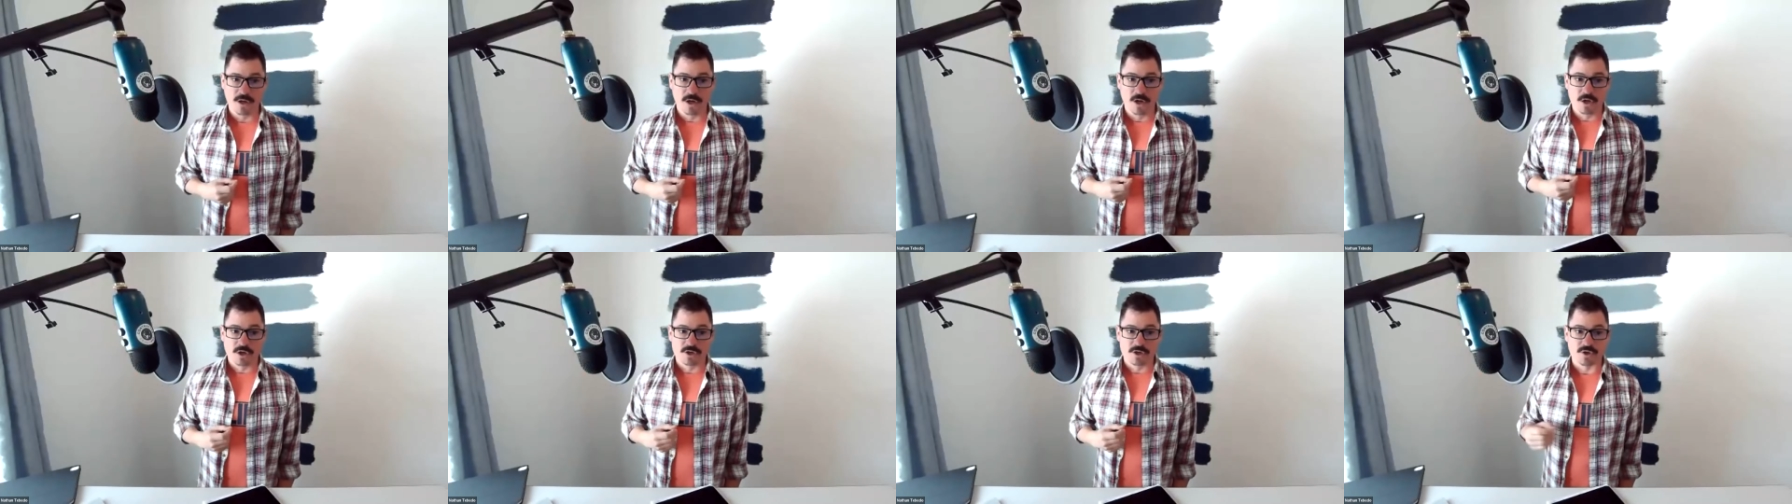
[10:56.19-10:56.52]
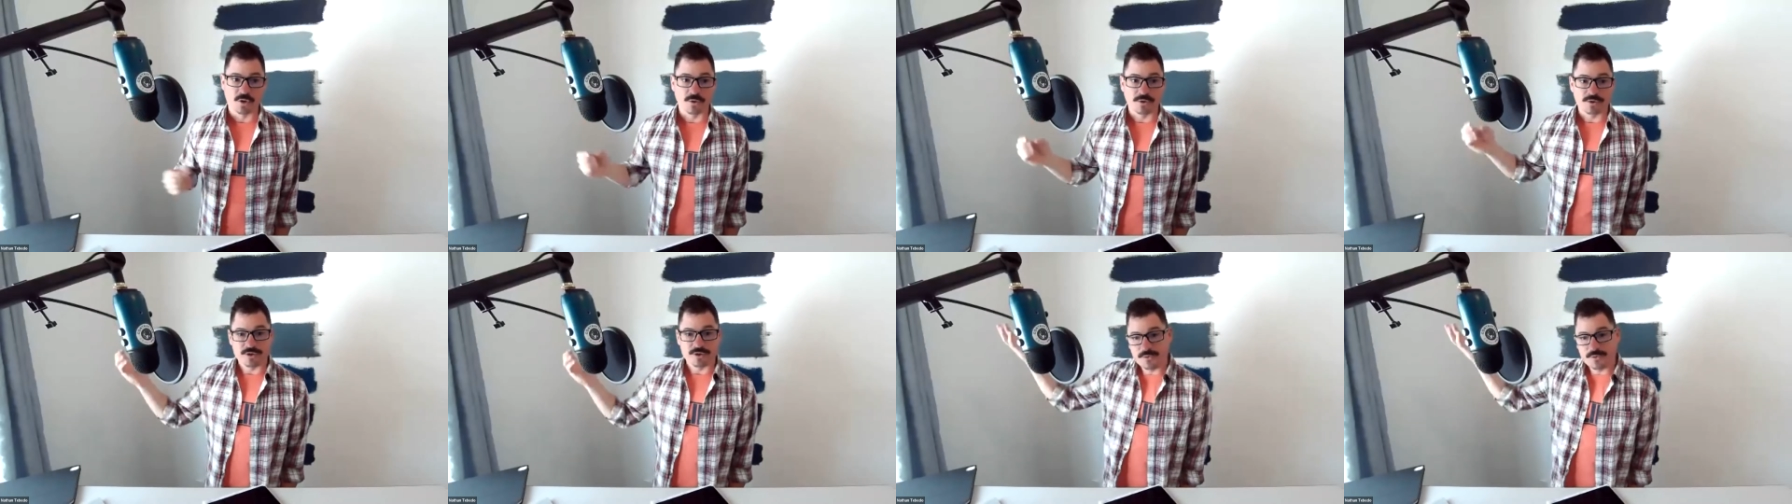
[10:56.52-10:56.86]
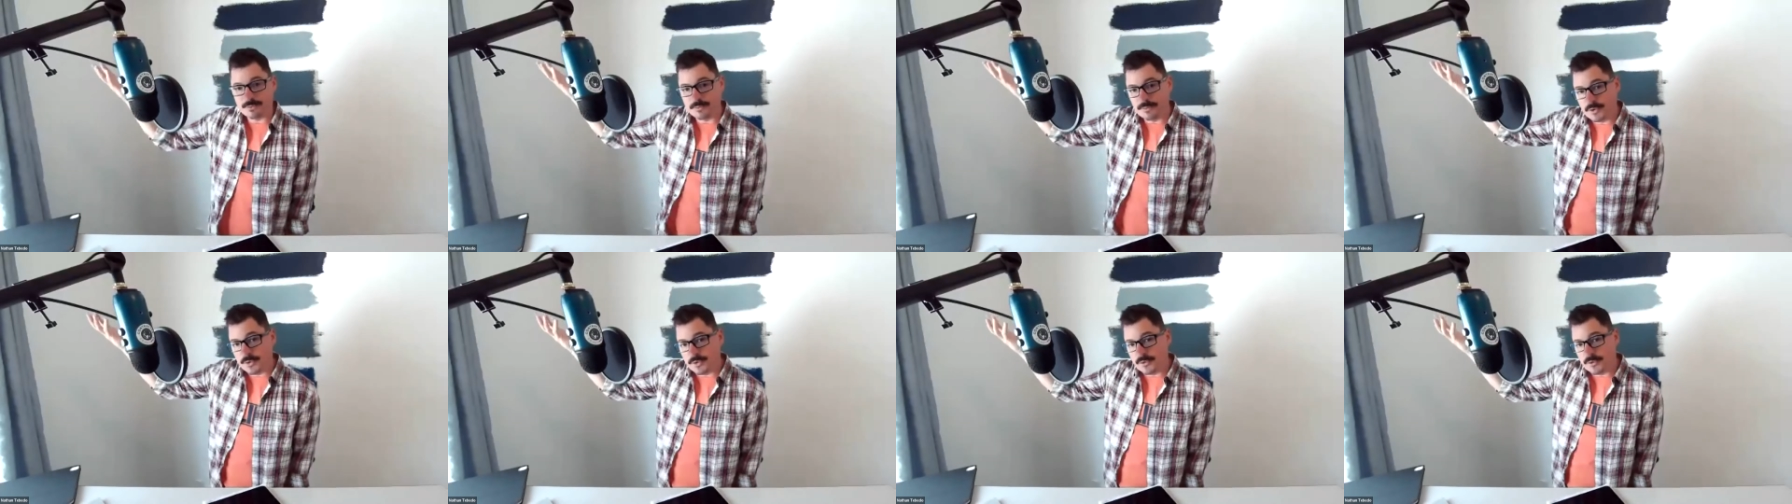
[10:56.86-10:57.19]
So as you
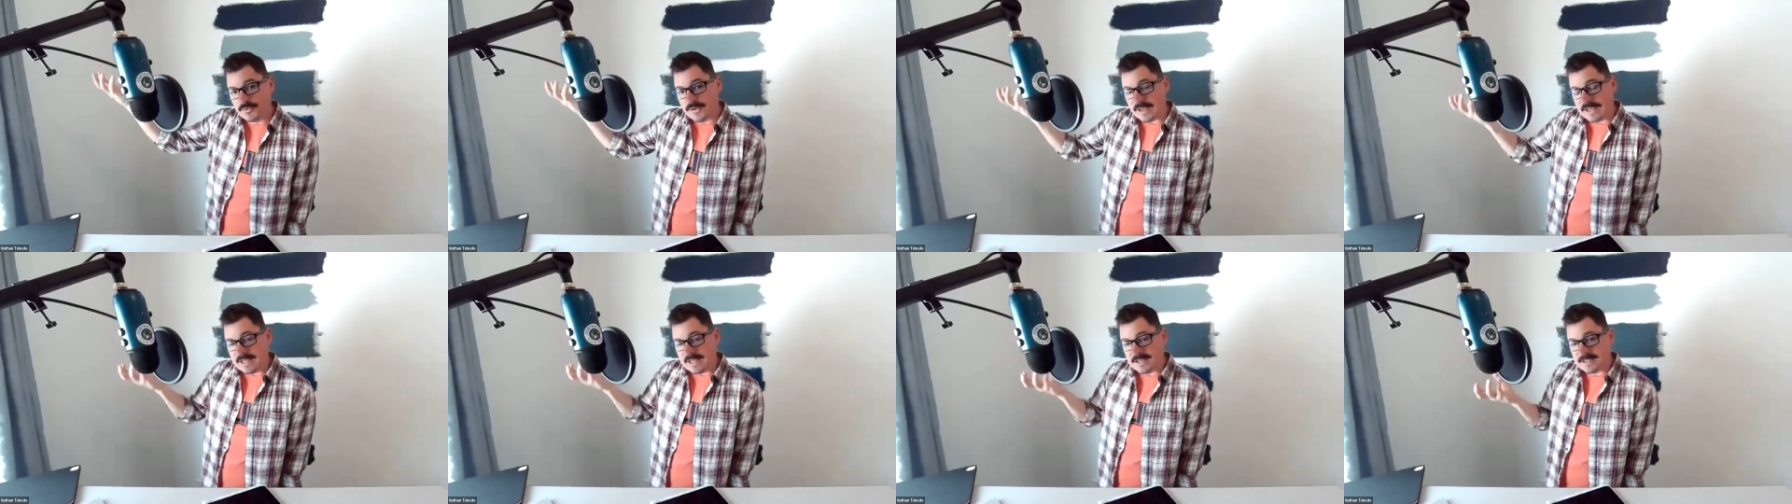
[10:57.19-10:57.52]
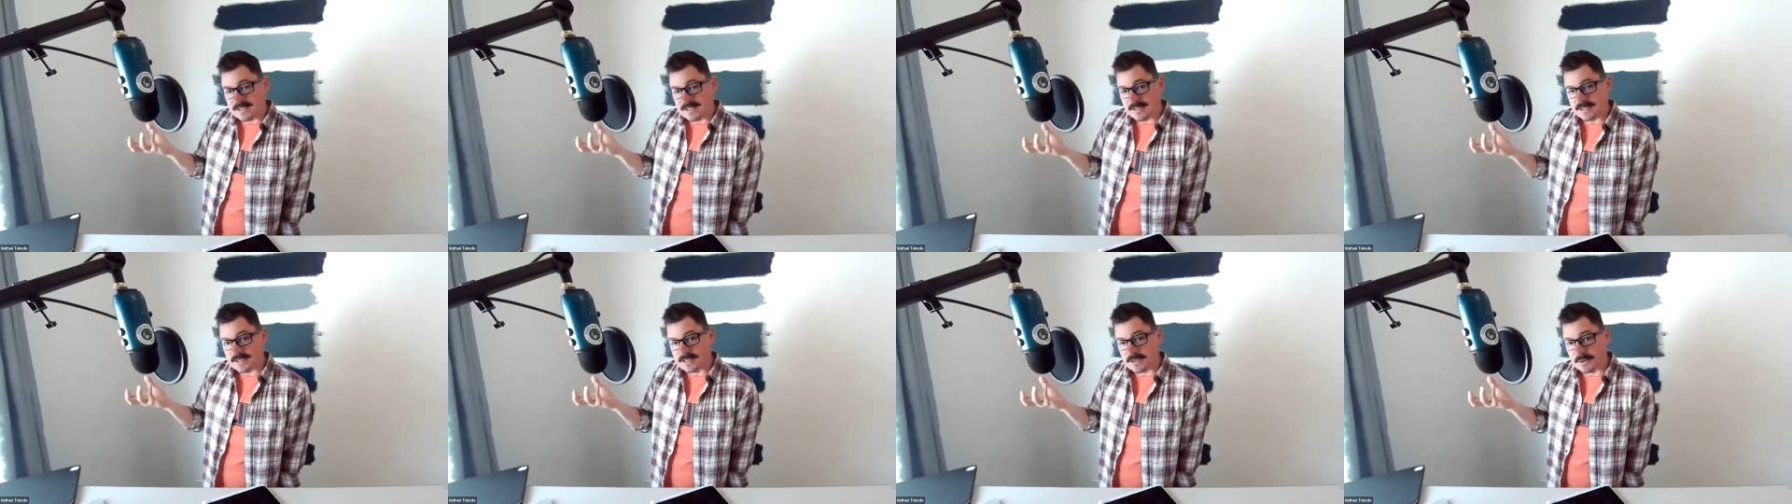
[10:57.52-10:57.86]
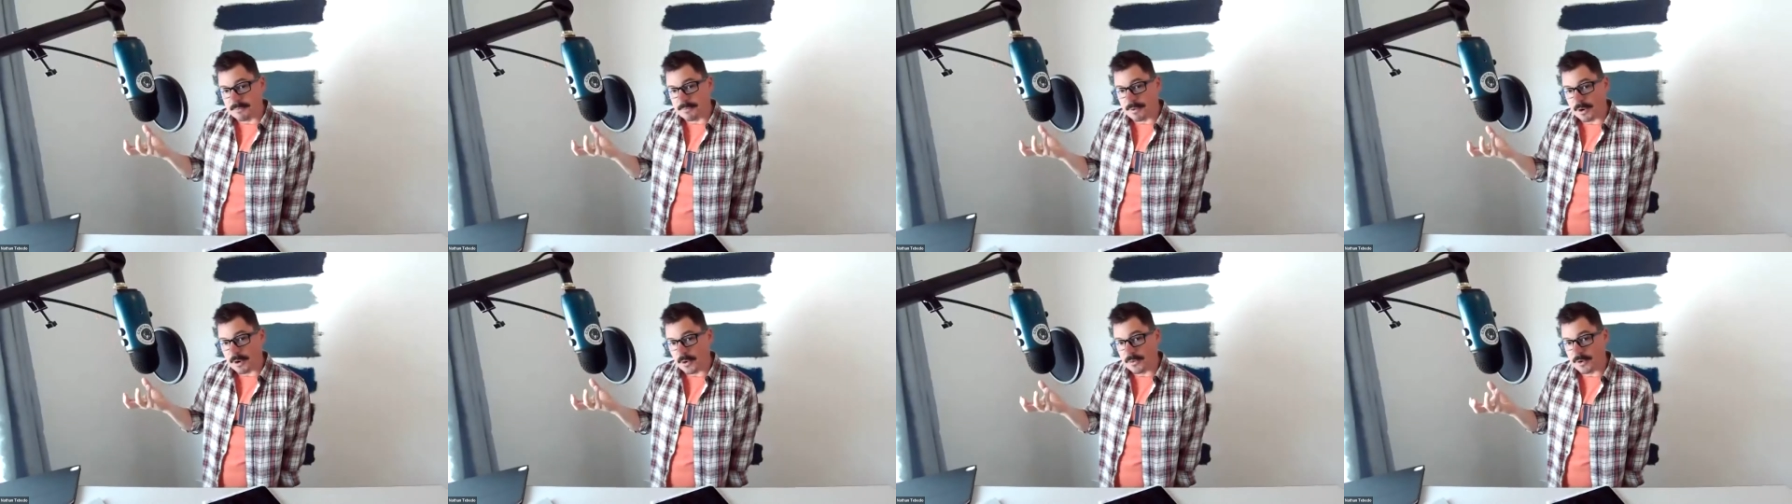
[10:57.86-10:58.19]
move into this
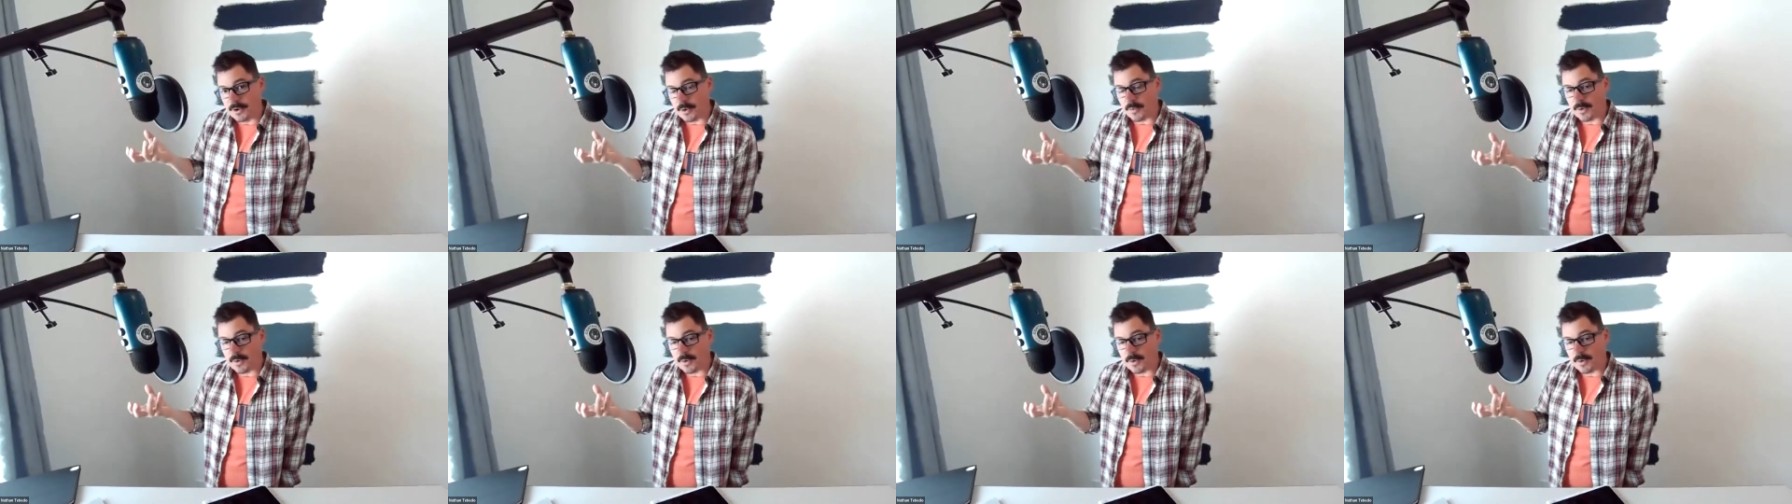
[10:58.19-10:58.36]
component